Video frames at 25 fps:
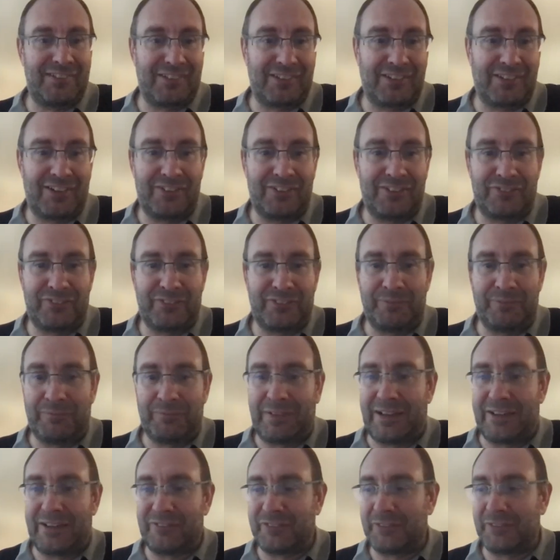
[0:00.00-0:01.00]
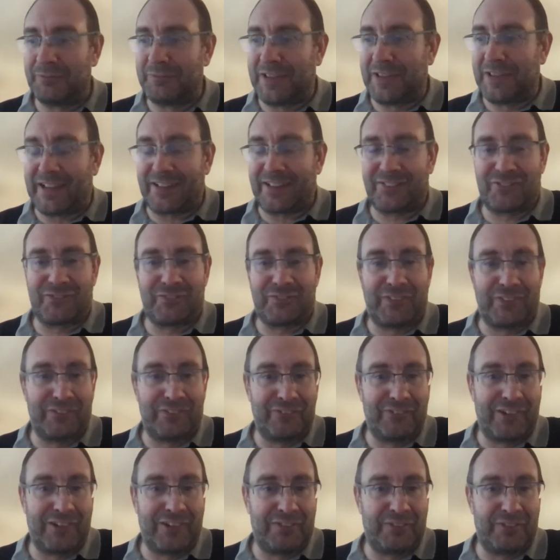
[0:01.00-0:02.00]
guys from DEXT
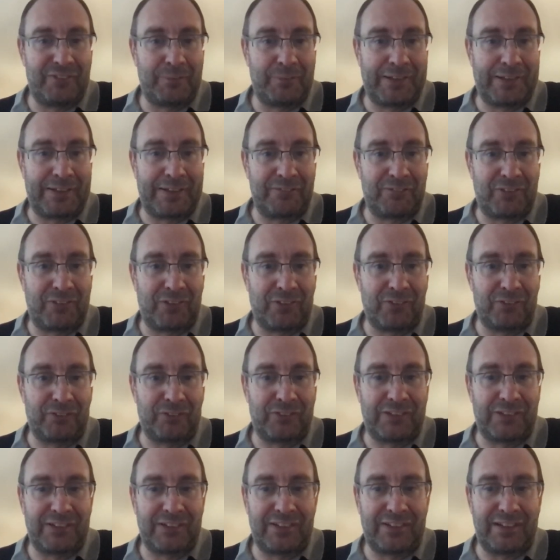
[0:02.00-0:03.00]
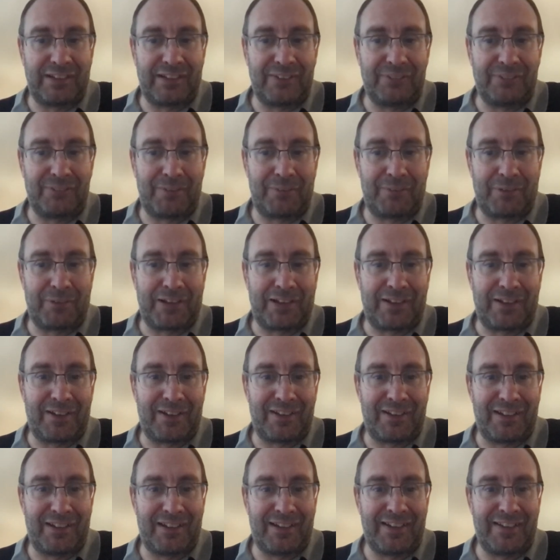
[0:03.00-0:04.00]
for being involved in the webinar
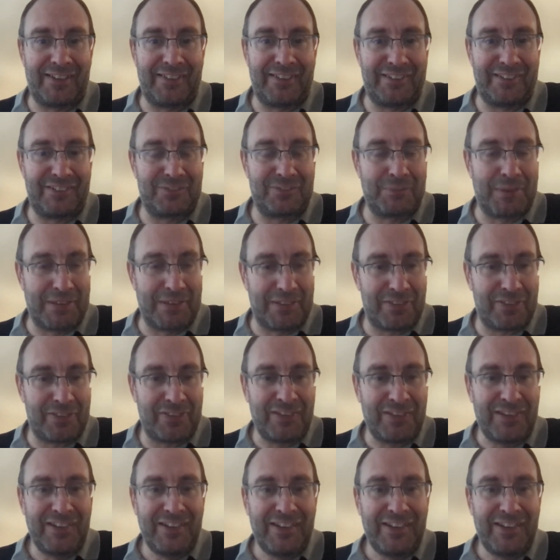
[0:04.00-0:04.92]
this month.